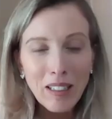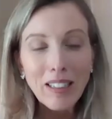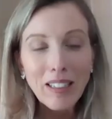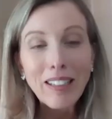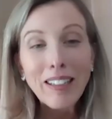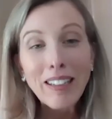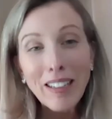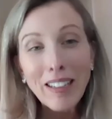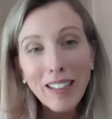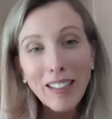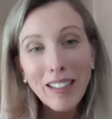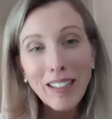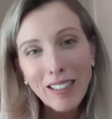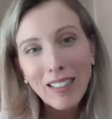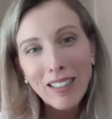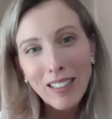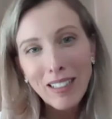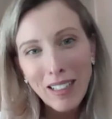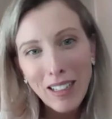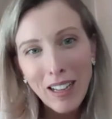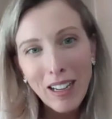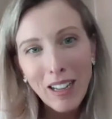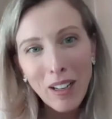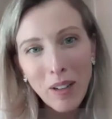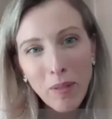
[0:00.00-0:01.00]
Yeah,
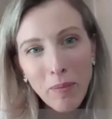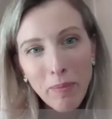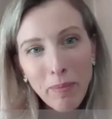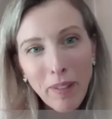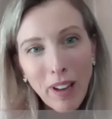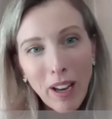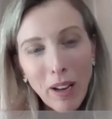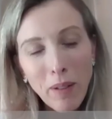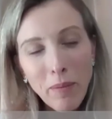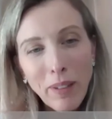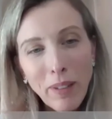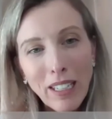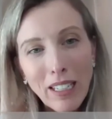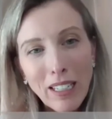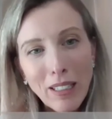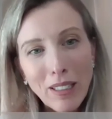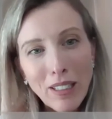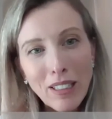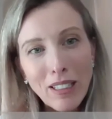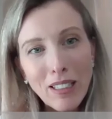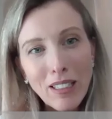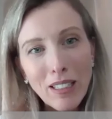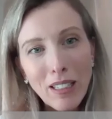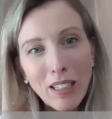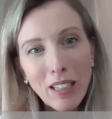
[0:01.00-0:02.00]
I mean,
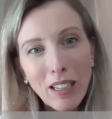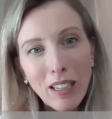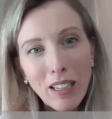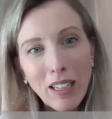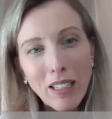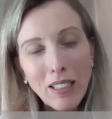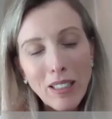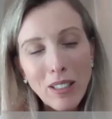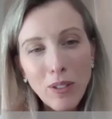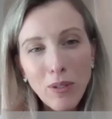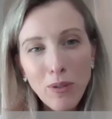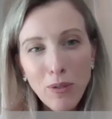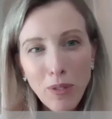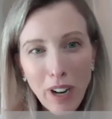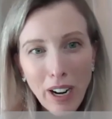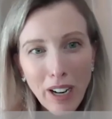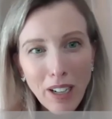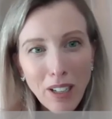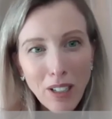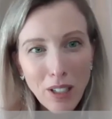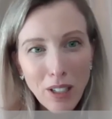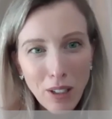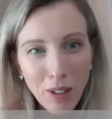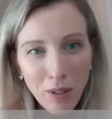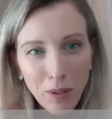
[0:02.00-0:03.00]
it's a
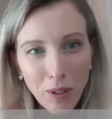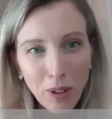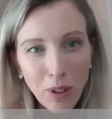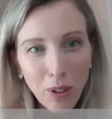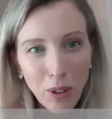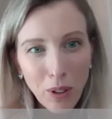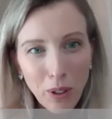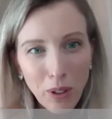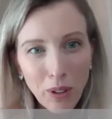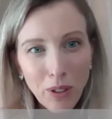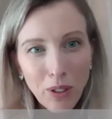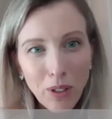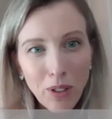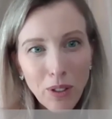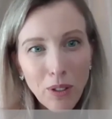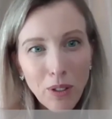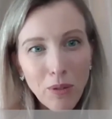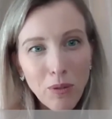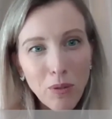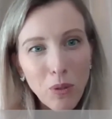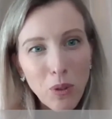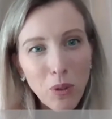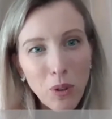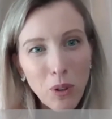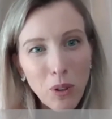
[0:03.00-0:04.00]
fraction of the cost
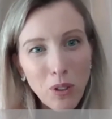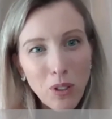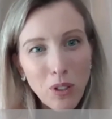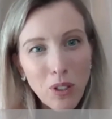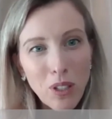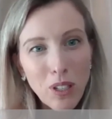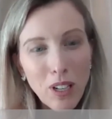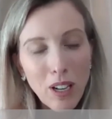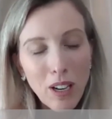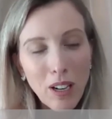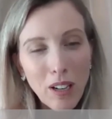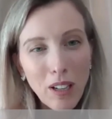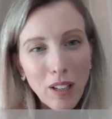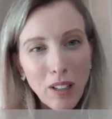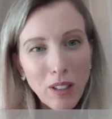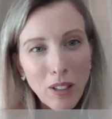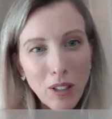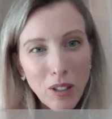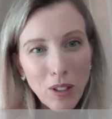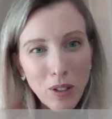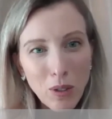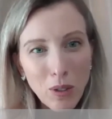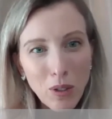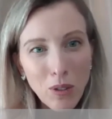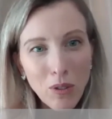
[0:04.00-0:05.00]
of what
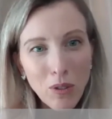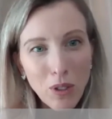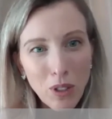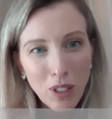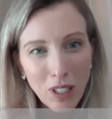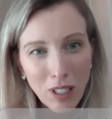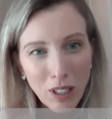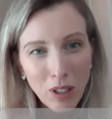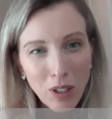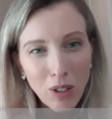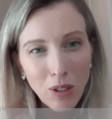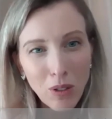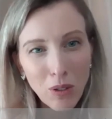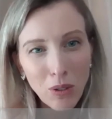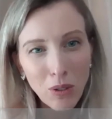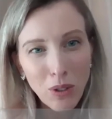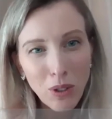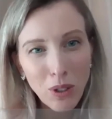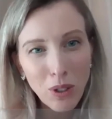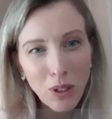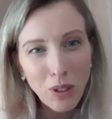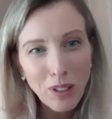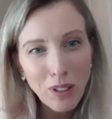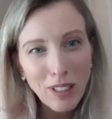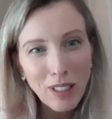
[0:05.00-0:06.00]
the sort of traditional
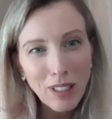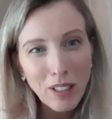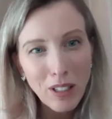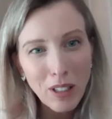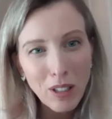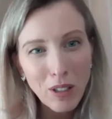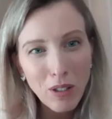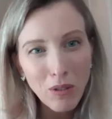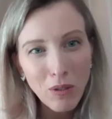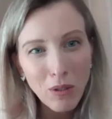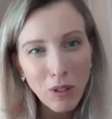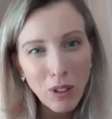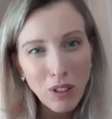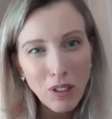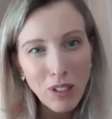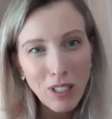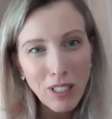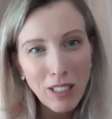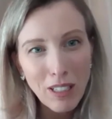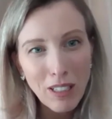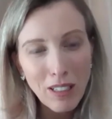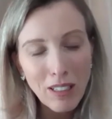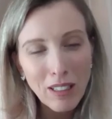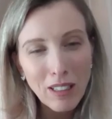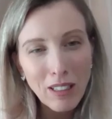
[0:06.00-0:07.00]
two solicitor route
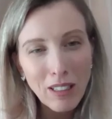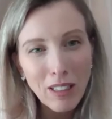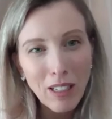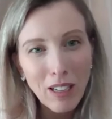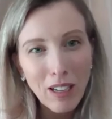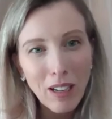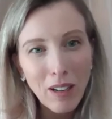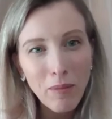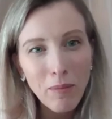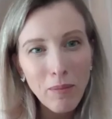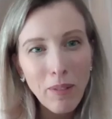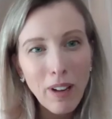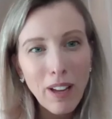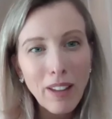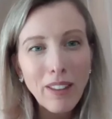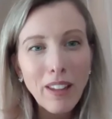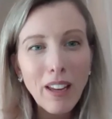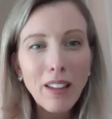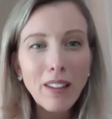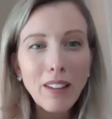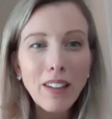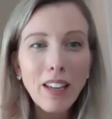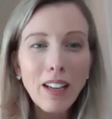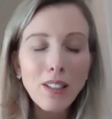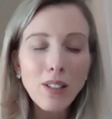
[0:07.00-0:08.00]
is.
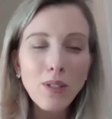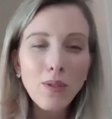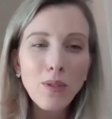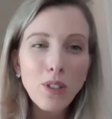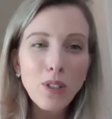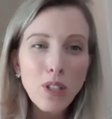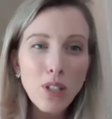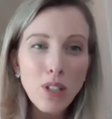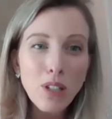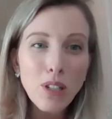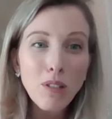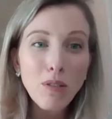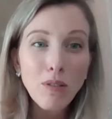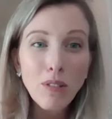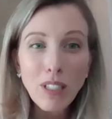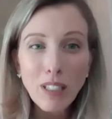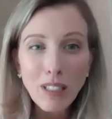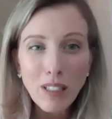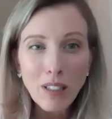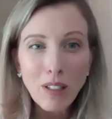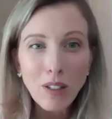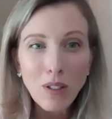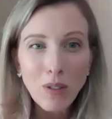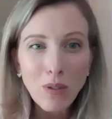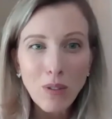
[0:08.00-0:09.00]
And that's for two
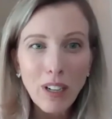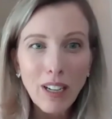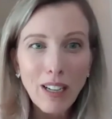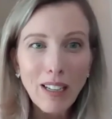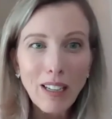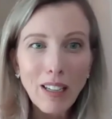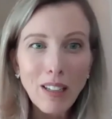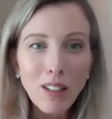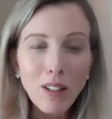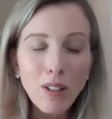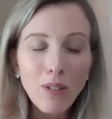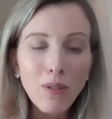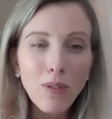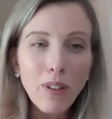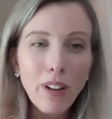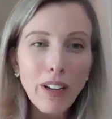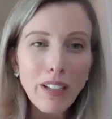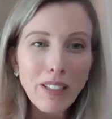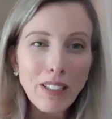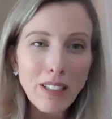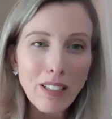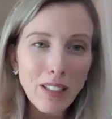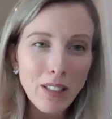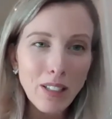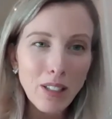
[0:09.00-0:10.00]
reasons, really. The
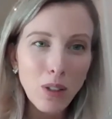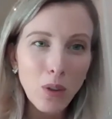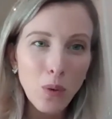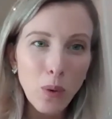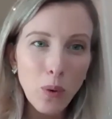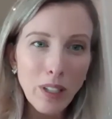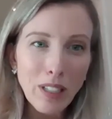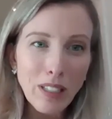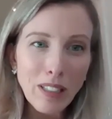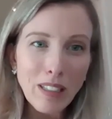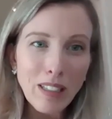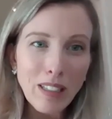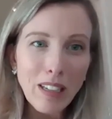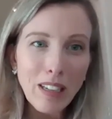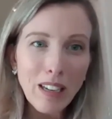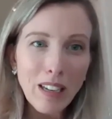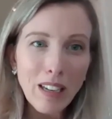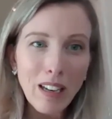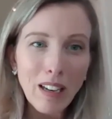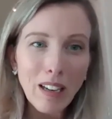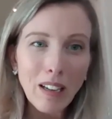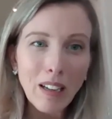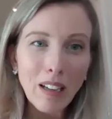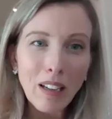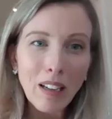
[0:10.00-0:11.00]
first is that we're
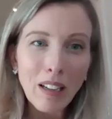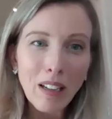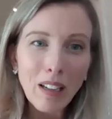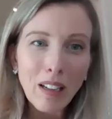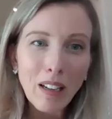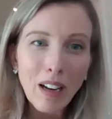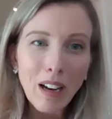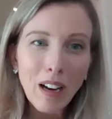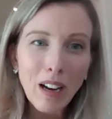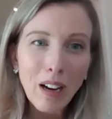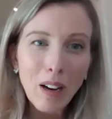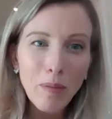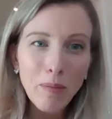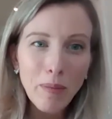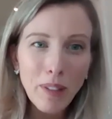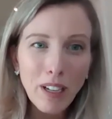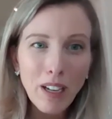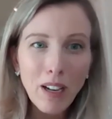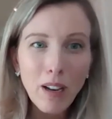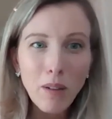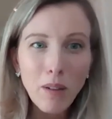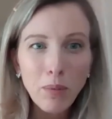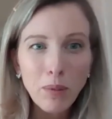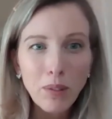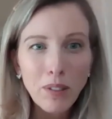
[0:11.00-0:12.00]
seeing the
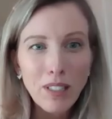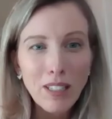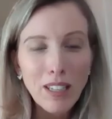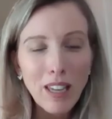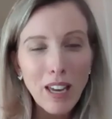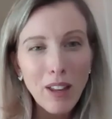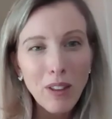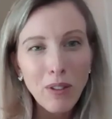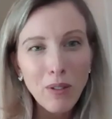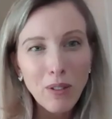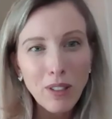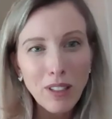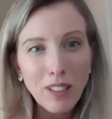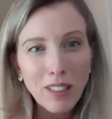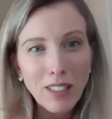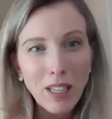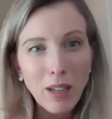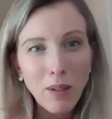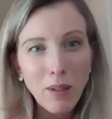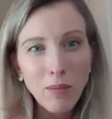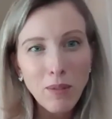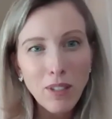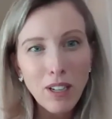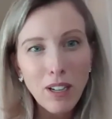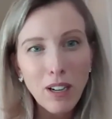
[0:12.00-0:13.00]
couple together at the
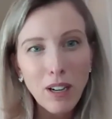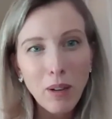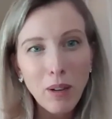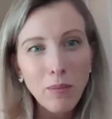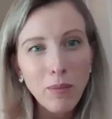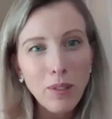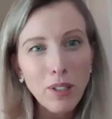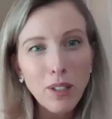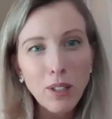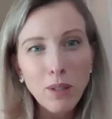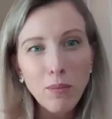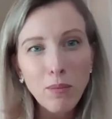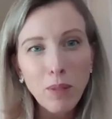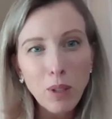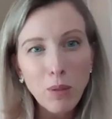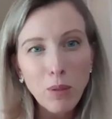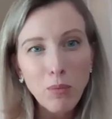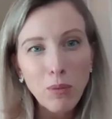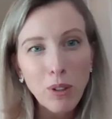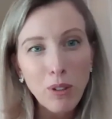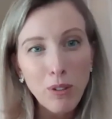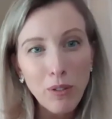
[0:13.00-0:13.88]
same time, so it's much more